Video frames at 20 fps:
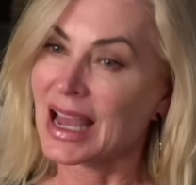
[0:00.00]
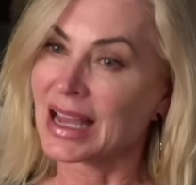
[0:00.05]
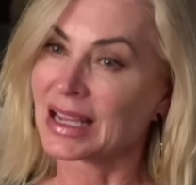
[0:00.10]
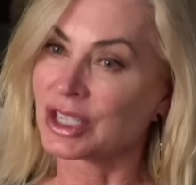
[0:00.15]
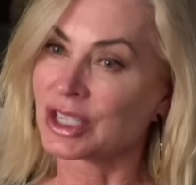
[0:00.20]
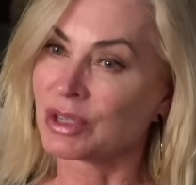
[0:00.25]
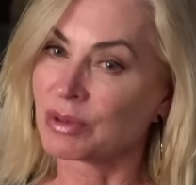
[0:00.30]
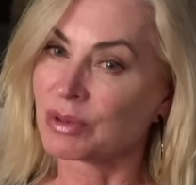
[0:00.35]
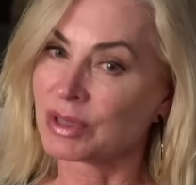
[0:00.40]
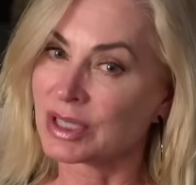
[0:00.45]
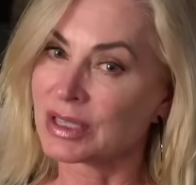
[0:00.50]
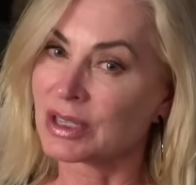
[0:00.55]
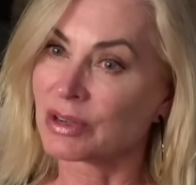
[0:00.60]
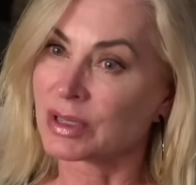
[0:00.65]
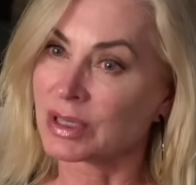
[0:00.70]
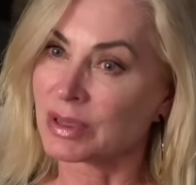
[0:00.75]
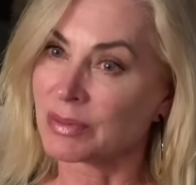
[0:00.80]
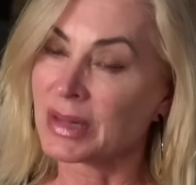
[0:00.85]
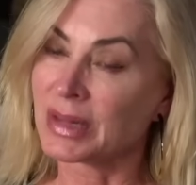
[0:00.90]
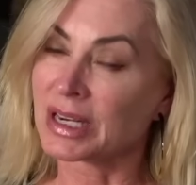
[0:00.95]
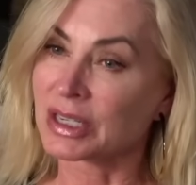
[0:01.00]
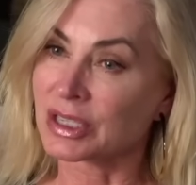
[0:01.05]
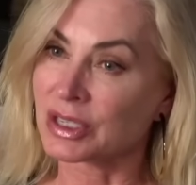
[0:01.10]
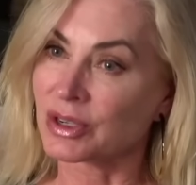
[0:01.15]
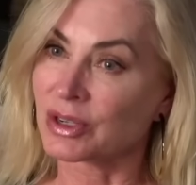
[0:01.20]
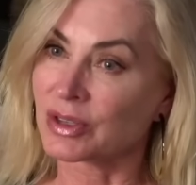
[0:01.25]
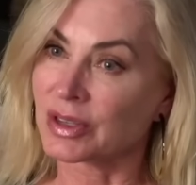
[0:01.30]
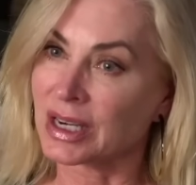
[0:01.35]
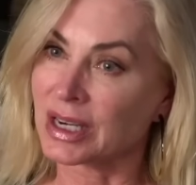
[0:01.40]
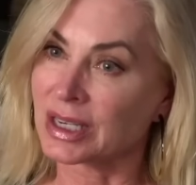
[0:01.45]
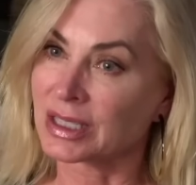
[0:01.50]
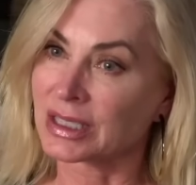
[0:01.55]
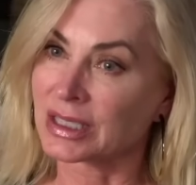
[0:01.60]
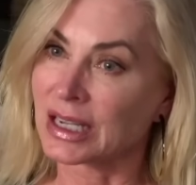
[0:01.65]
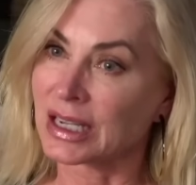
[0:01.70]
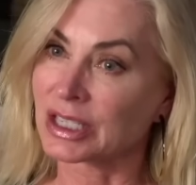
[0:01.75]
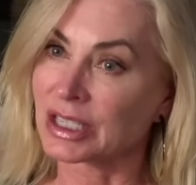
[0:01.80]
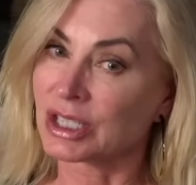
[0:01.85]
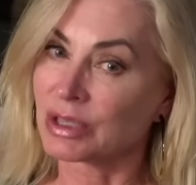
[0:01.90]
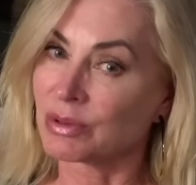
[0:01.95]
And there was a minister there,
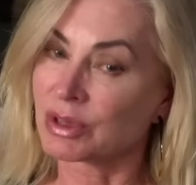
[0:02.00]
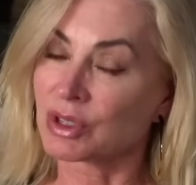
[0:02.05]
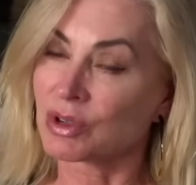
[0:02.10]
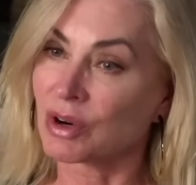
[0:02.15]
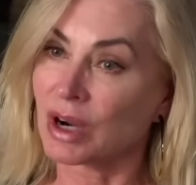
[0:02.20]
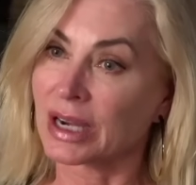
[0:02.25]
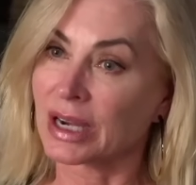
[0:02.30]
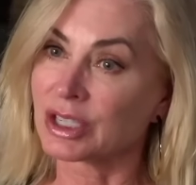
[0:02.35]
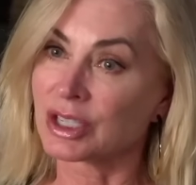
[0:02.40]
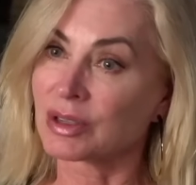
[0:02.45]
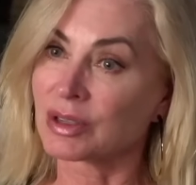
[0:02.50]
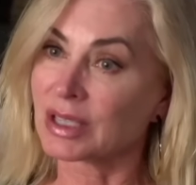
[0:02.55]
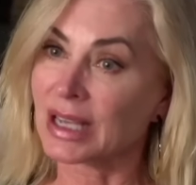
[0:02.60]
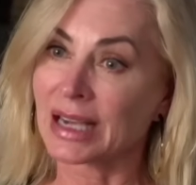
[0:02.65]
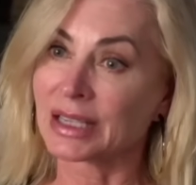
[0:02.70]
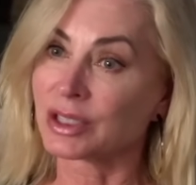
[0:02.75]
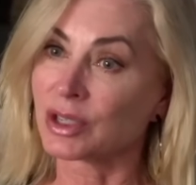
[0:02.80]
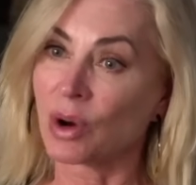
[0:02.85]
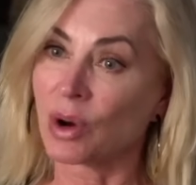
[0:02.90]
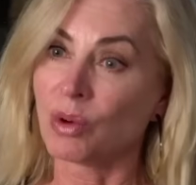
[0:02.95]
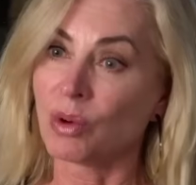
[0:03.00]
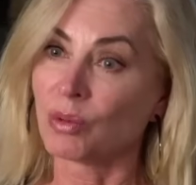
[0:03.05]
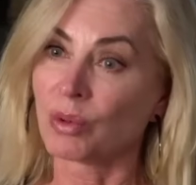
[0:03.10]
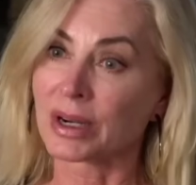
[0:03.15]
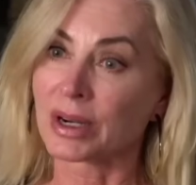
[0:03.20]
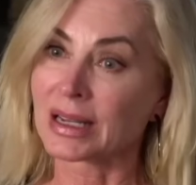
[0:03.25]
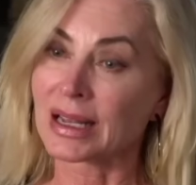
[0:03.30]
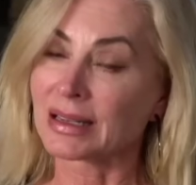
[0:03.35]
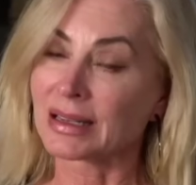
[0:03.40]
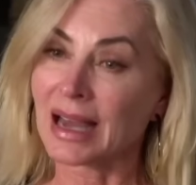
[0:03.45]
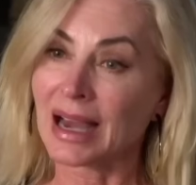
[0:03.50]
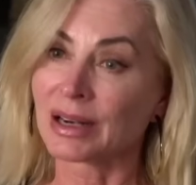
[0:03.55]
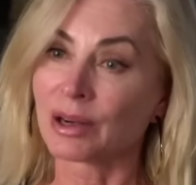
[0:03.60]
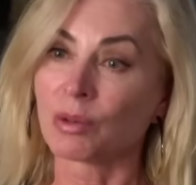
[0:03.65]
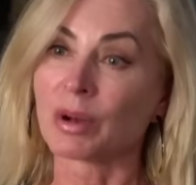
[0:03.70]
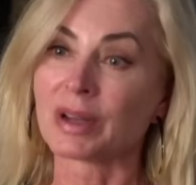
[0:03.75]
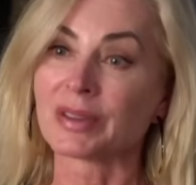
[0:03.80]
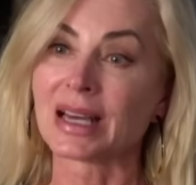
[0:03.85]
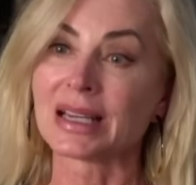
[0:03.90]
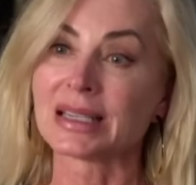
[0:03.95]
and she was crying. She goes, I don't
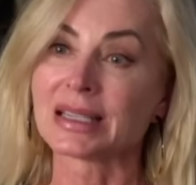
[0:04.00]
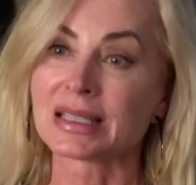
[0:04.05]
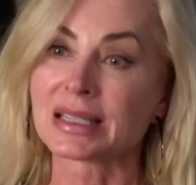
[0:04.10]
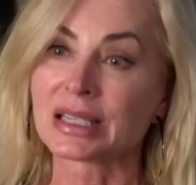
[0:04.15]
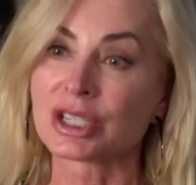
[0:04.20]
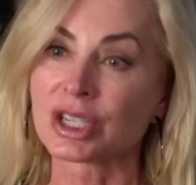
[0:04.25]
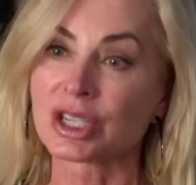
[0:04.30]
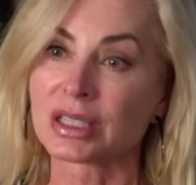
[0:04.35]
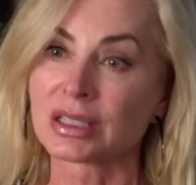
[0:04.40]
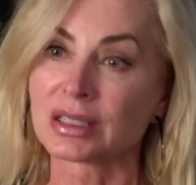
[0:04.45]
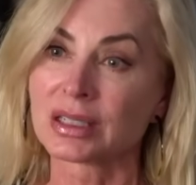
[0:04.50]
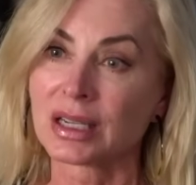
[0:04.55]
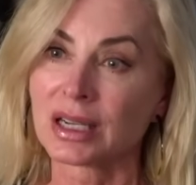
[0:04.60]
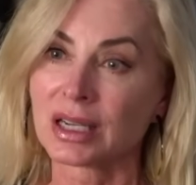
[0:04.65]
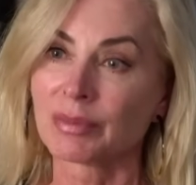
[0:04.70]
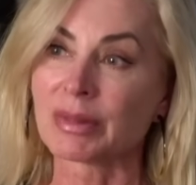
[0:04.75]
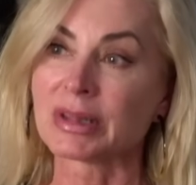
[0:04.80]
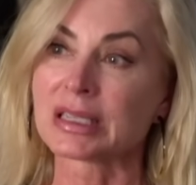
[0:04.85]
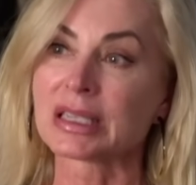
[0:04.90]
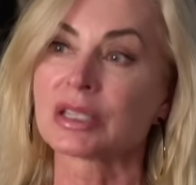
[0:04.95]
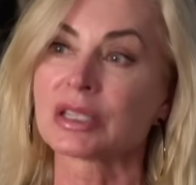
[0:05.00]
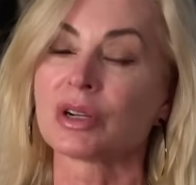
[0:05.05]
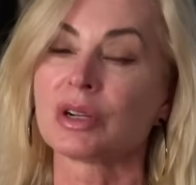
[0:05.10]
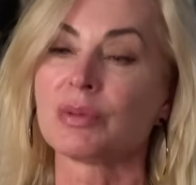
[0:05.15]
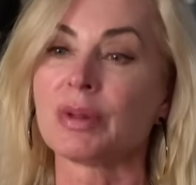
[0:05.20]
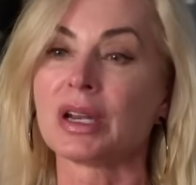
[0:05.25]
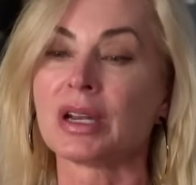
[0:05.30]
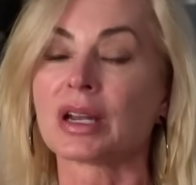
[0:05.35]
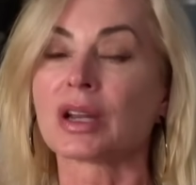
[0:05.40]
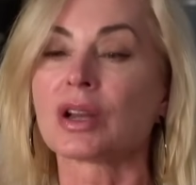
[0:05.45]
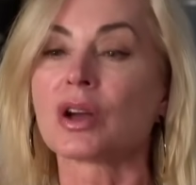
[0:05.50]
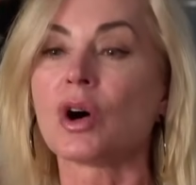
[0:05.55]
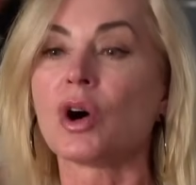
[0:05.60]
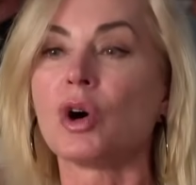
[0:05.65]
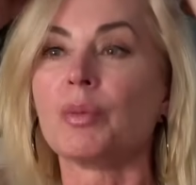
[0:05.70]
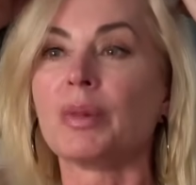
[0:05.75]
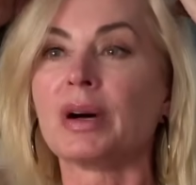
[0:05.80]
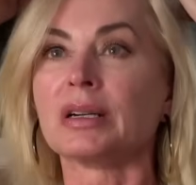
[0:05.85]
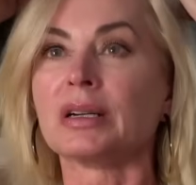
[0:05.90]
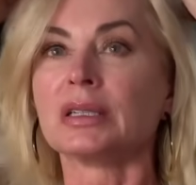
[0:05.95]
want that decision. My sister had been in a
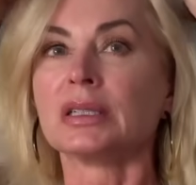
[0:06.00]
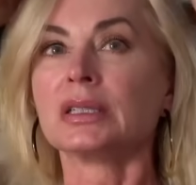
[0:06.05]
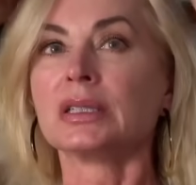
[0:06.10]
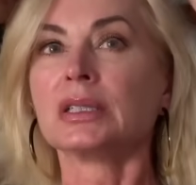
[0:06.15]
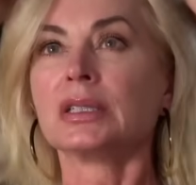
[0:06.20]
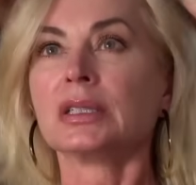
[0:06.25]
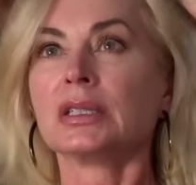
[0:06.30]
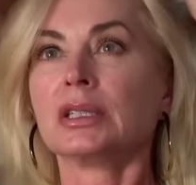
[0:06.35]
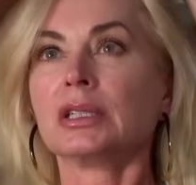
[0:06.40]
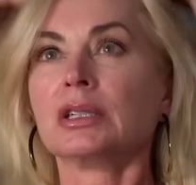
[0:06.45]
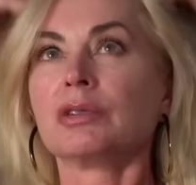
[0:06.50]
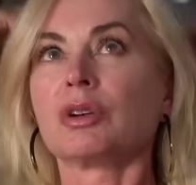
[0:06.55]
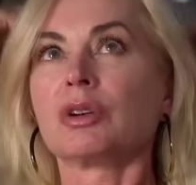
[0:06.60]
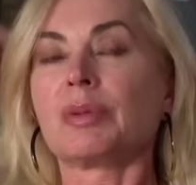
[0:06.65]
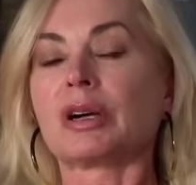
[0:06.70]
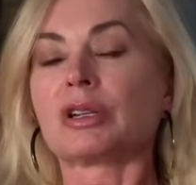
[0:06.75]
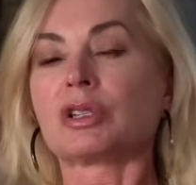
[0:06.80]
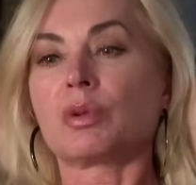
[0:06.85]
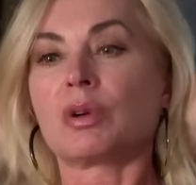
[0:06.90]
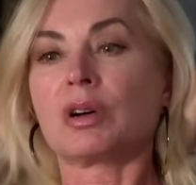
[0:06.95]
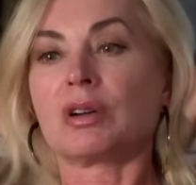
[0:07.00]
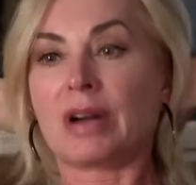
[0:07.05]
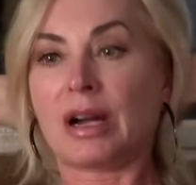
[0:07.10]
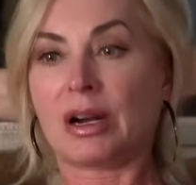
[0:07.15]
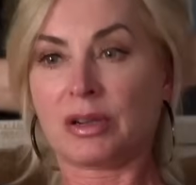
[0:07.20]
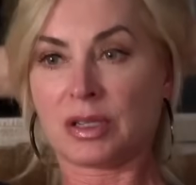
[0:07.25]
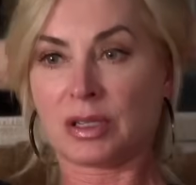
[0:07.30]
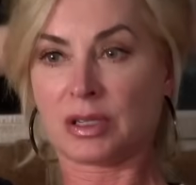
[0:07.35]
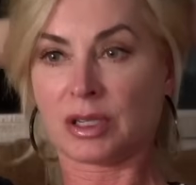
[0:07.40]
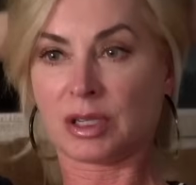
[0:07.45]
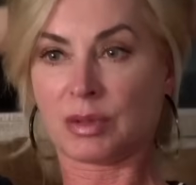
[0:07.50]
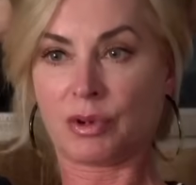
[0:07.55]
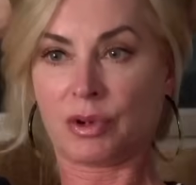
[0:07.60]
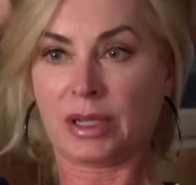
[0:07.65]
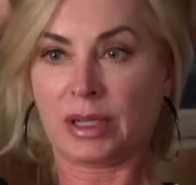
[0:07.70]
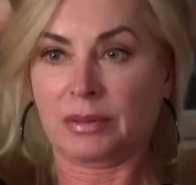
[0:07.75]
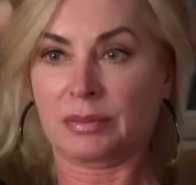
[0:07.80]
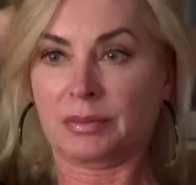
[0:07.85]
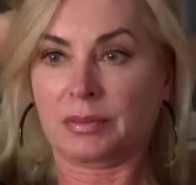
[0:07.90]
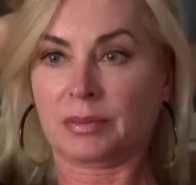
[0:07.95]
coma for about 12 hours at this
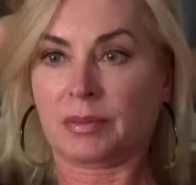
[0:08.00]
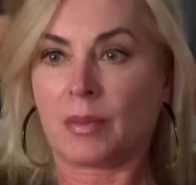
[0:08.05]
point.